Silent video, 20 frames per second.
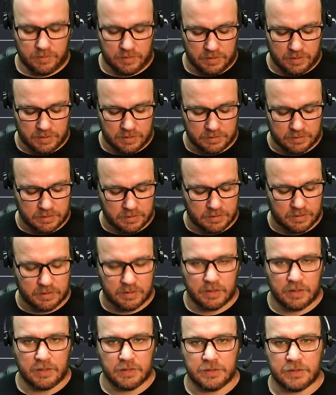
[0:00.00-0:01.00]
getter
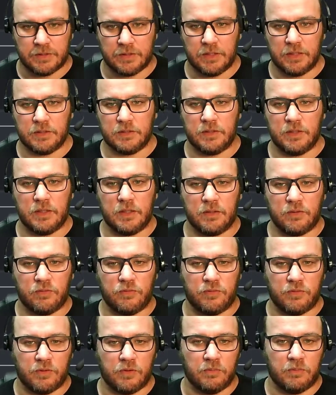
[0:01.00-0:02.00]
and setter
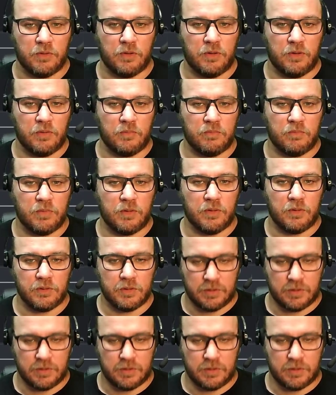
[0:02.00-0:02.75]
from Lombok.